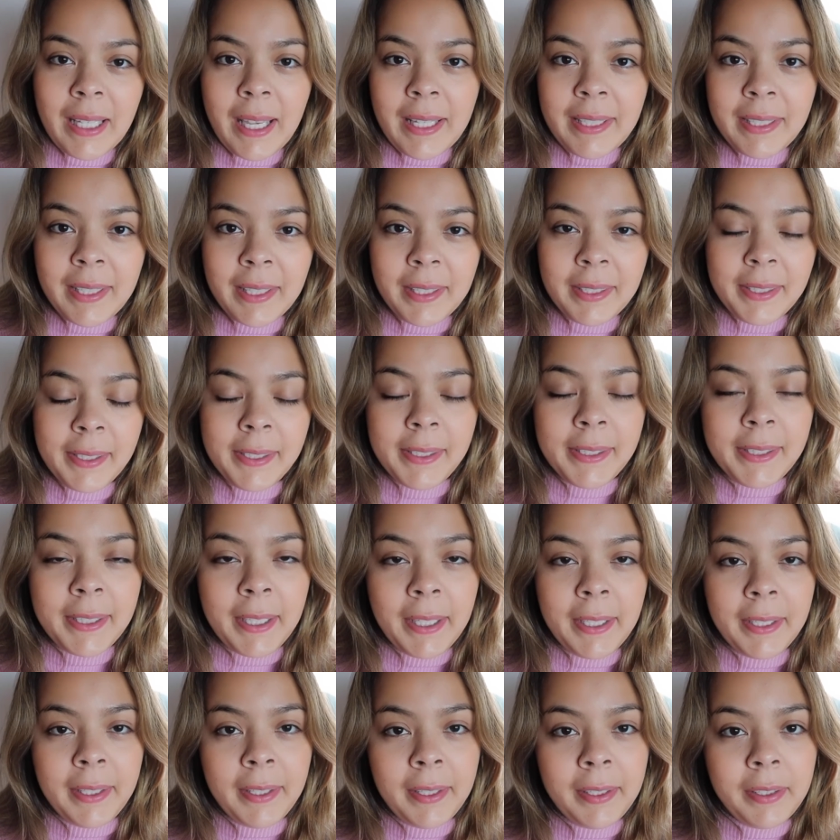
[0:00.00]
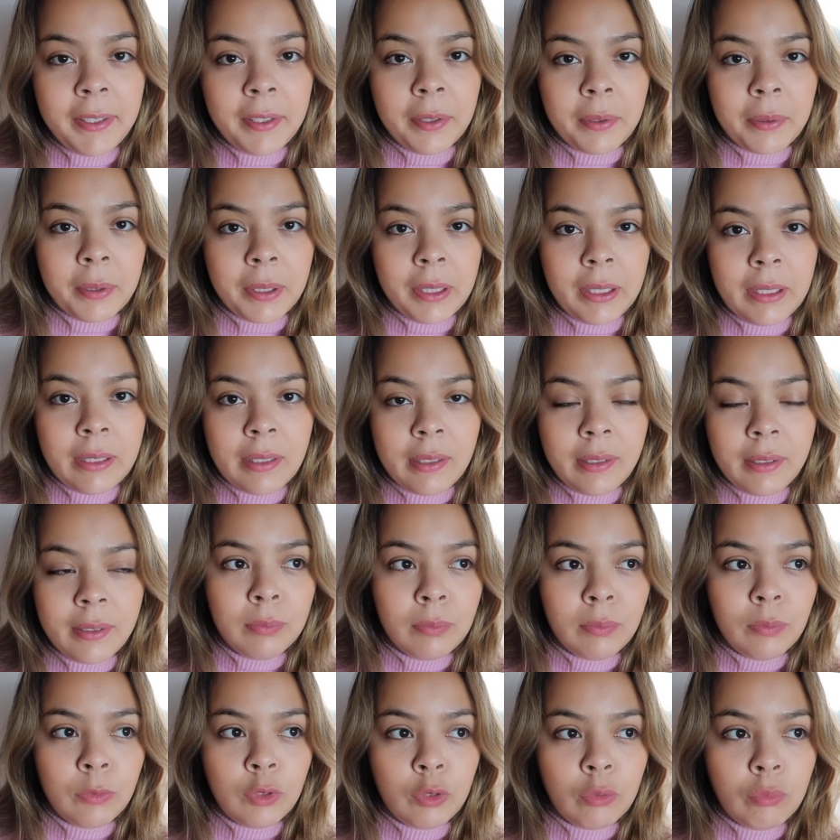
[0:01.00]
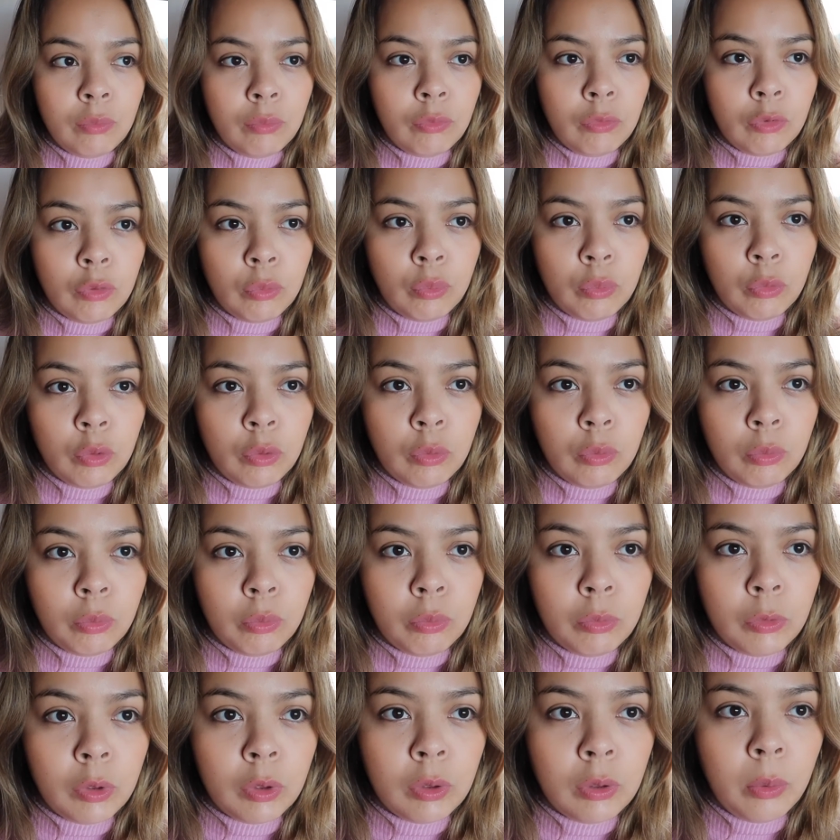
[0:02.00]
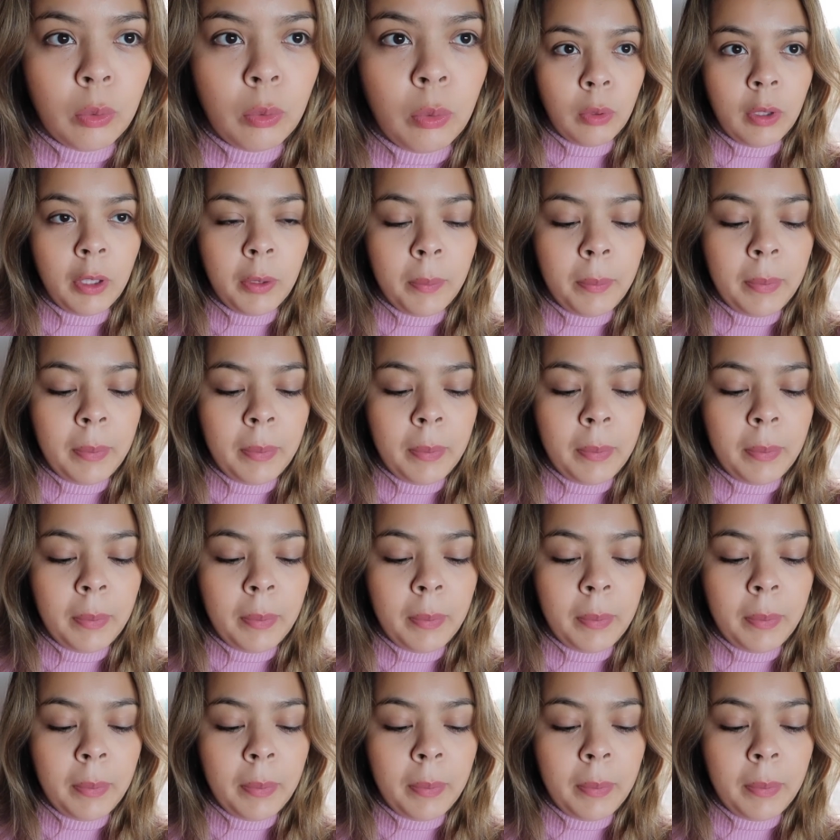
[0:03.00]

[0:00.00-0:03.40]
Says it's eighteen degrees. Will